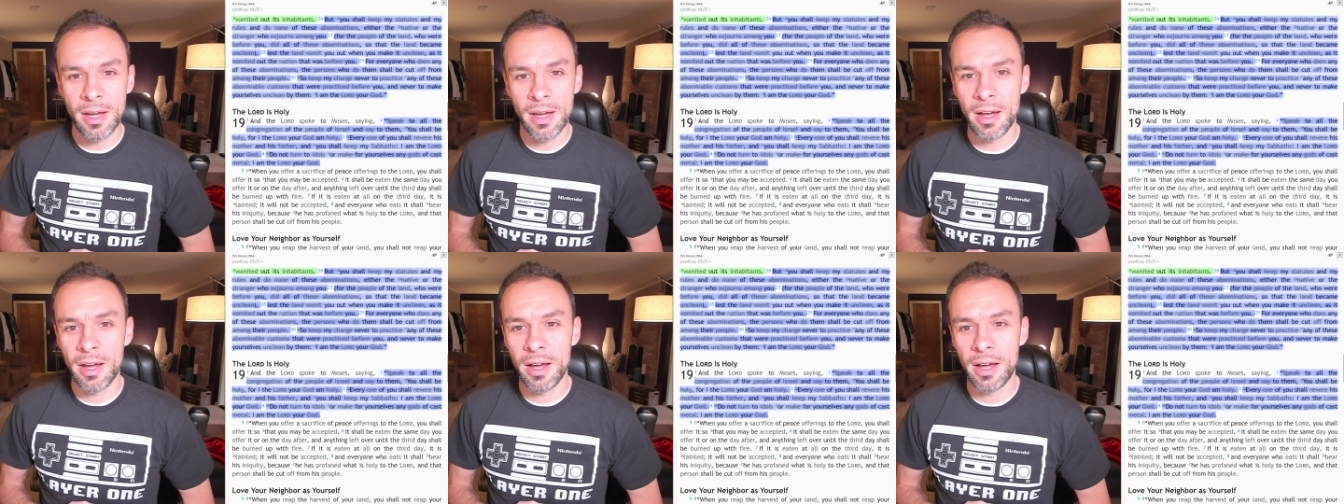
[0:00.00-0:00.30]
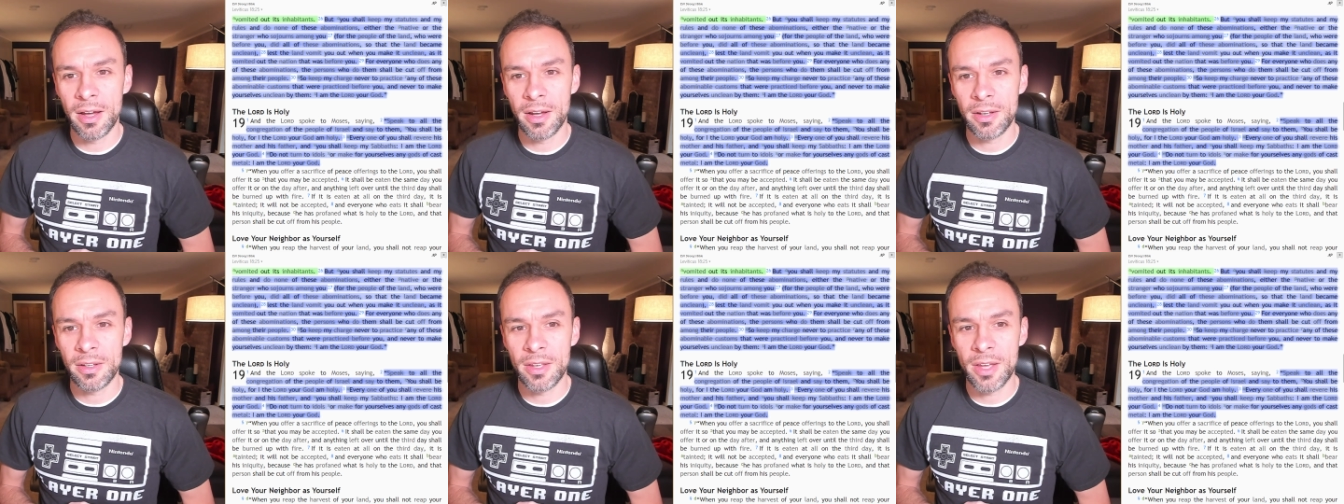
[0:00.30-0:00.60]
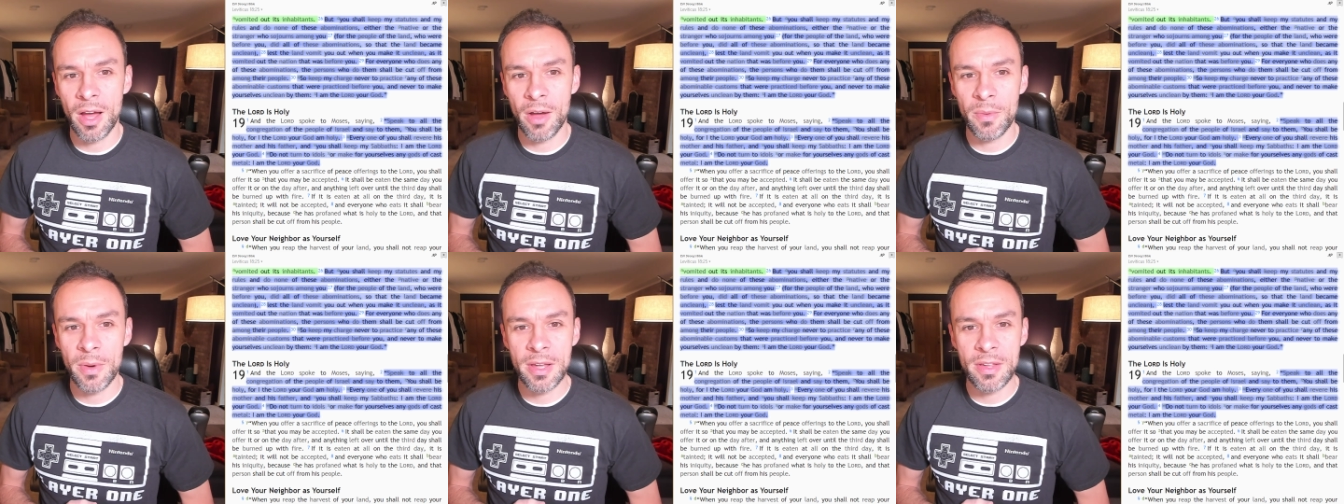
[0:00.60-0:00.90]
Uh,
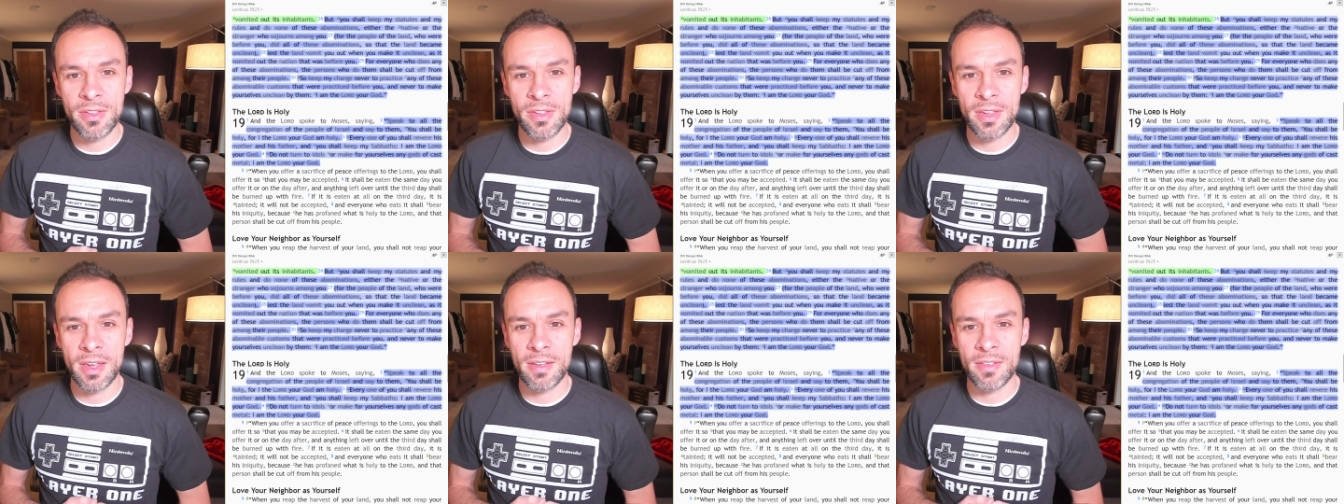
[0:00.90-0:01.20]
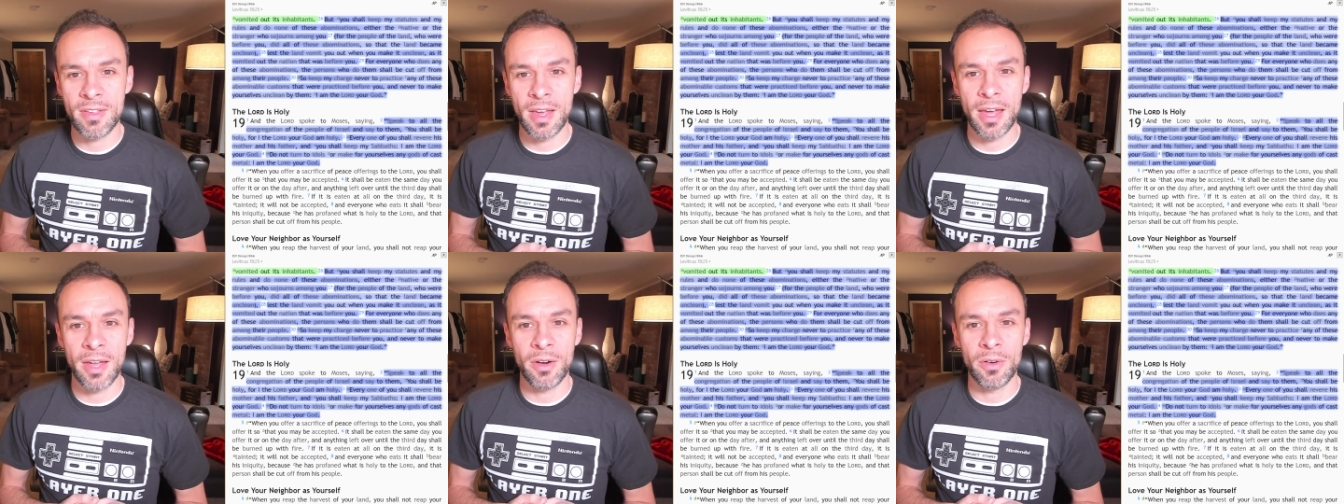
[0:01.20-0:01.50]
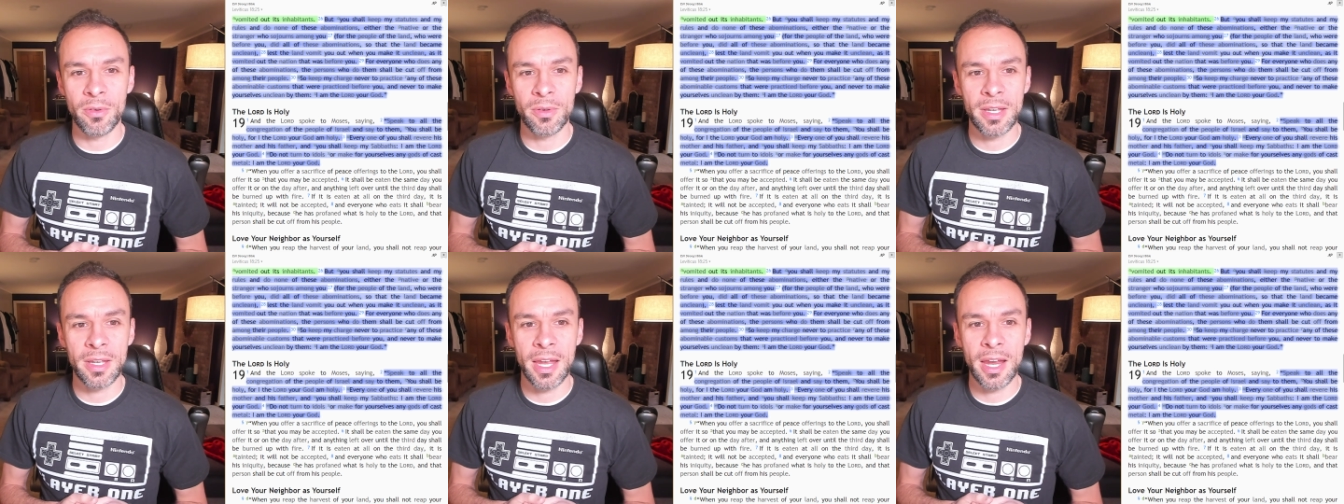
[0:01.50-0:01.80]
Yahweh says, I
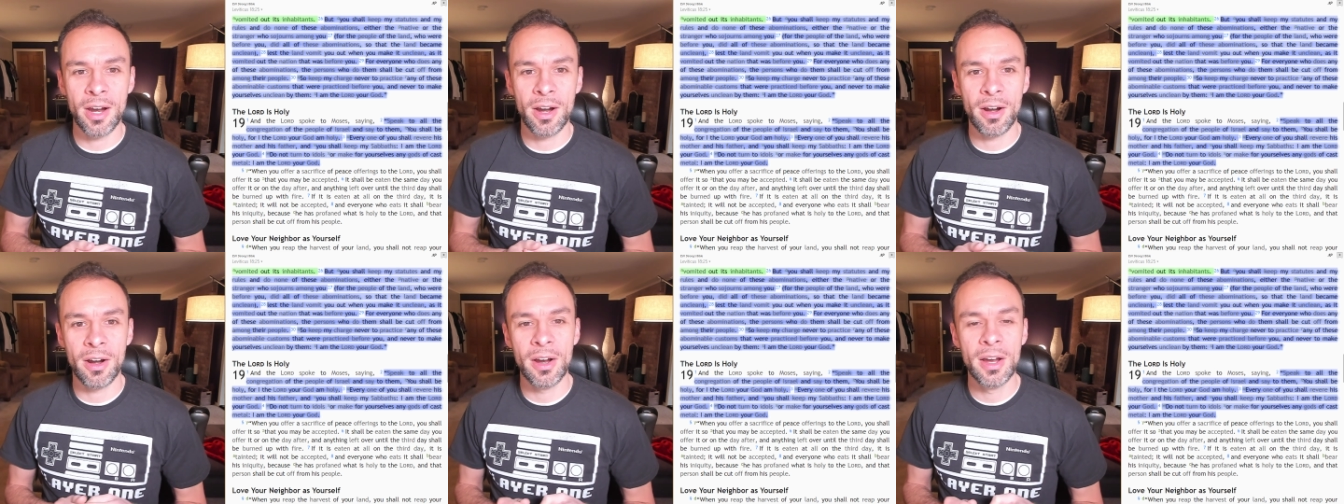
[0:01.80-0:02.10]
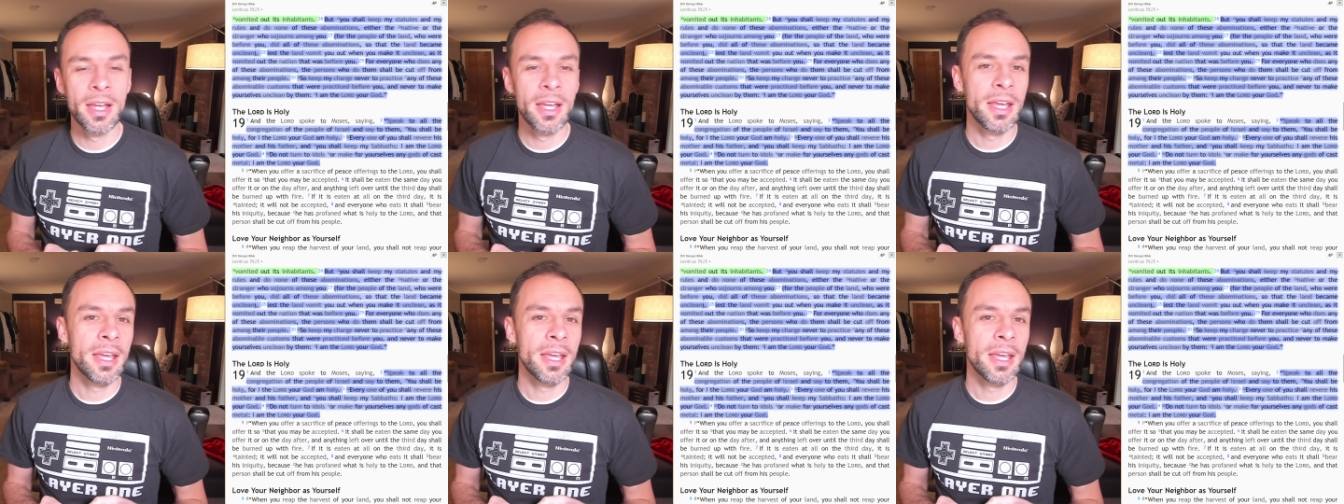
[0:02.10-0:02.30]
don't care